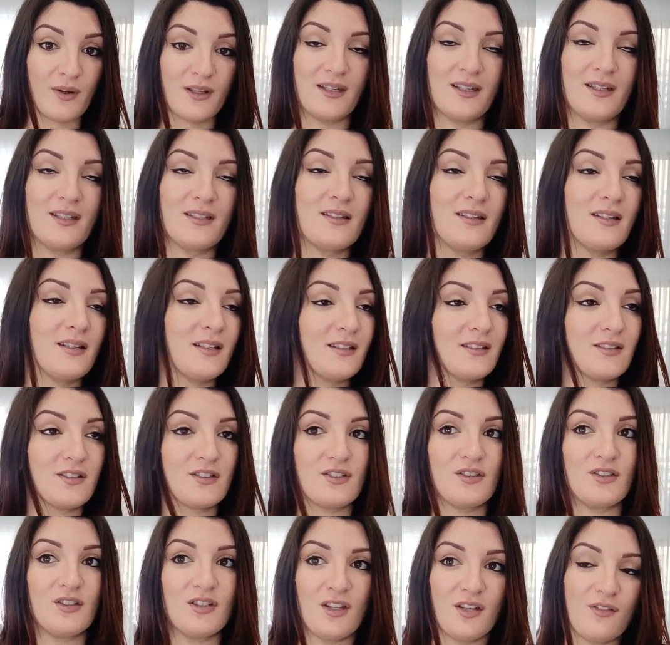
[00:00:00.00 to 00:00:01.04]

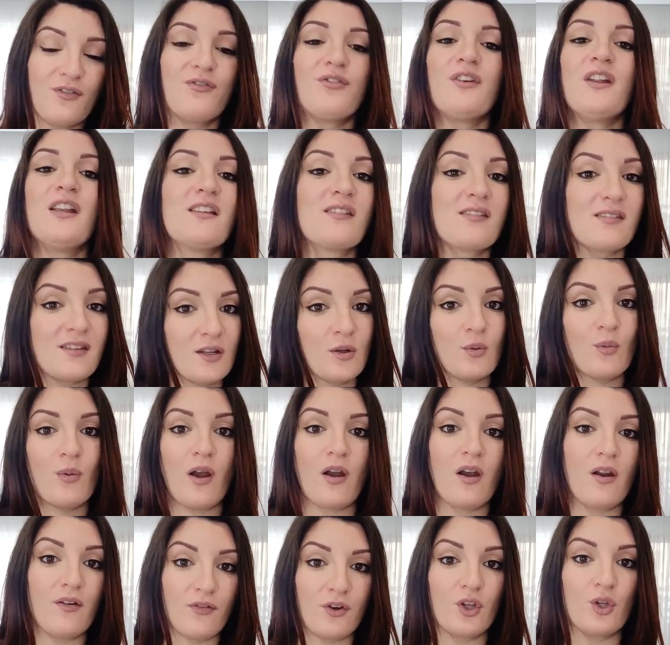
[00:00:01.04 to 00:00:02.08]
it fills in
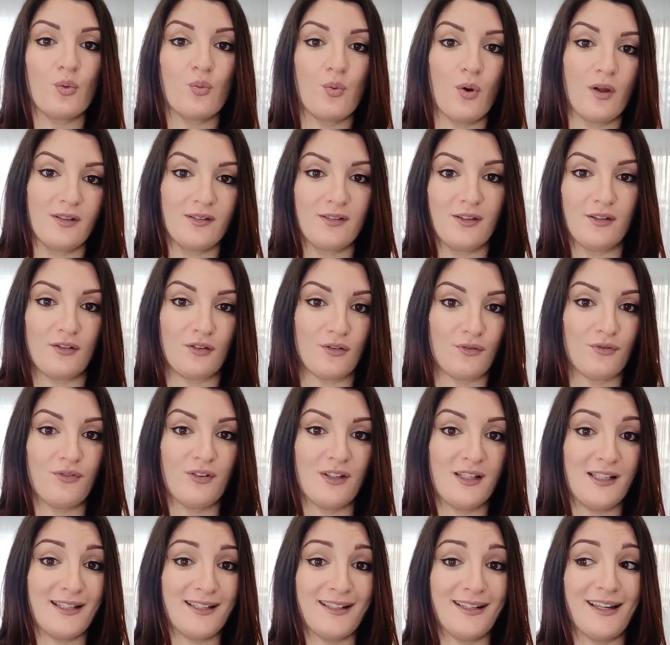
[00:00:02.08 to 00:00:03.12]
wherever you want it to
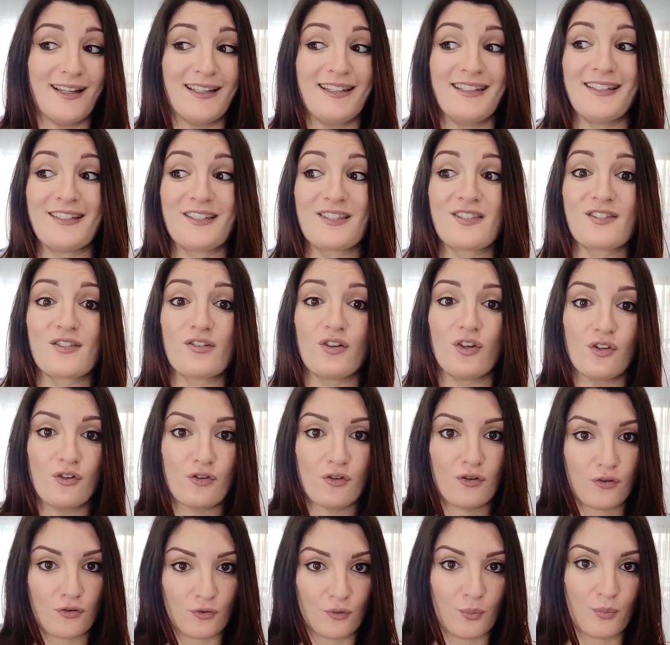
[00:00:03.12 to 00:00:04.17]
fill in, and it's
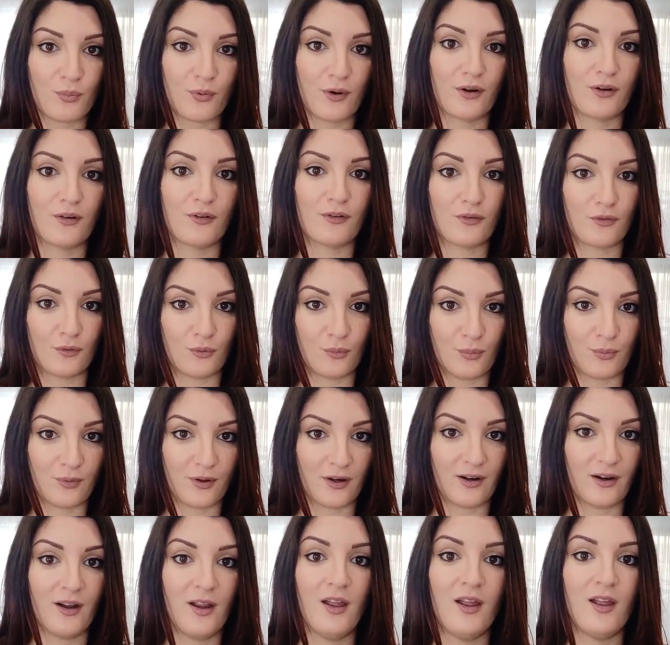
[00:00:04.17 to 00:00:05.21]
super,
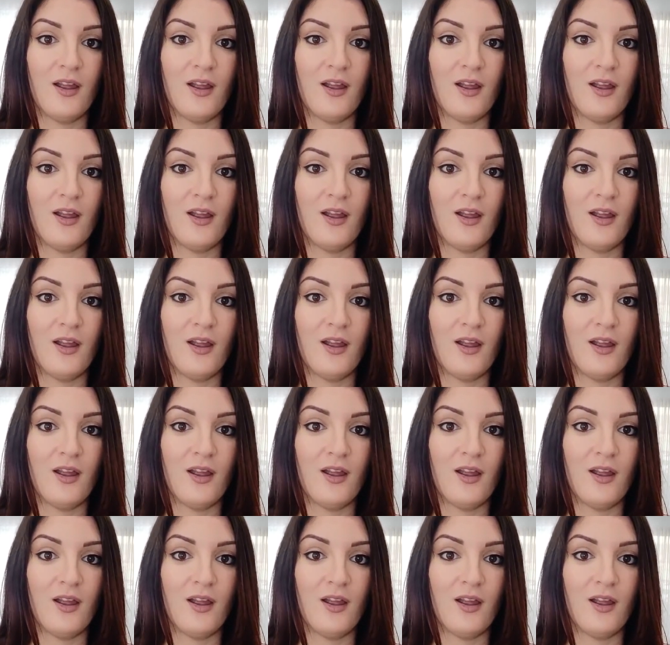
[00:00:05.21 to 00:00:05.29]
super